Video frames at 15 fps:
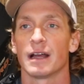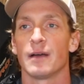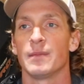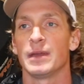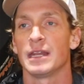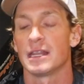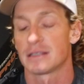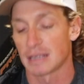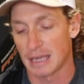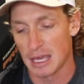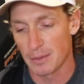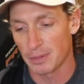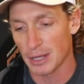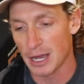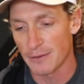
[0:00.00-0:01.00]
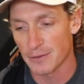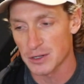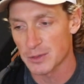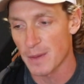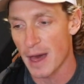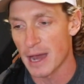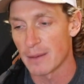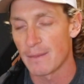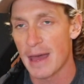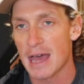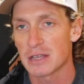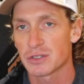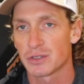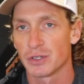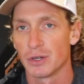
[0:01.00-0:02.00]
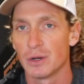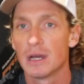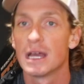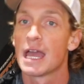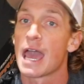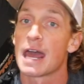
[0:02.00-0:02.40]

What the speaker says: I mean, it's a key player for spotted bass too,